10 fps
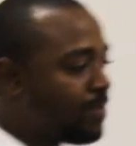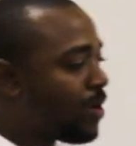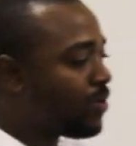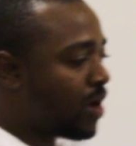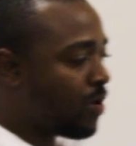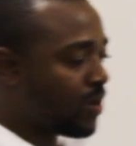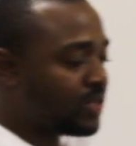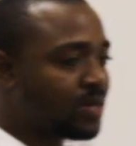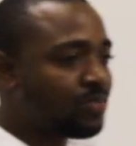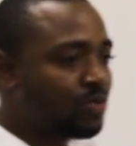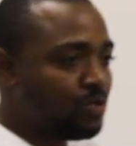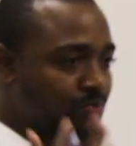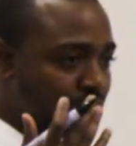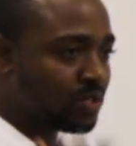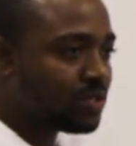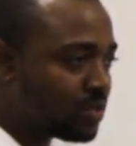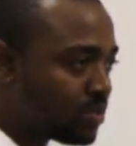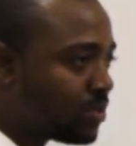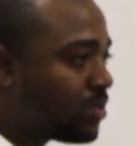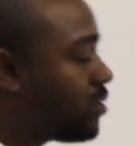paper on our WhatsApp group.
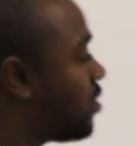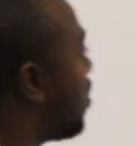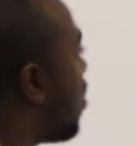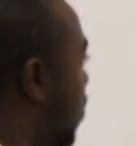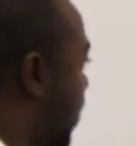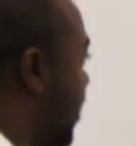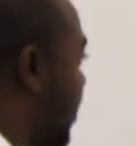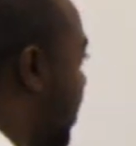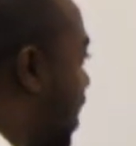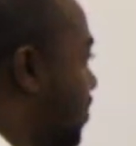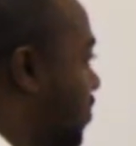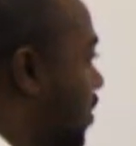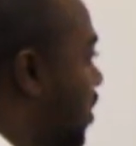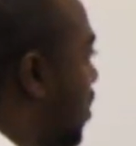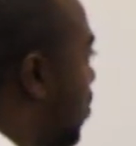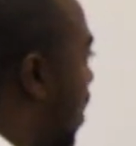Just open that up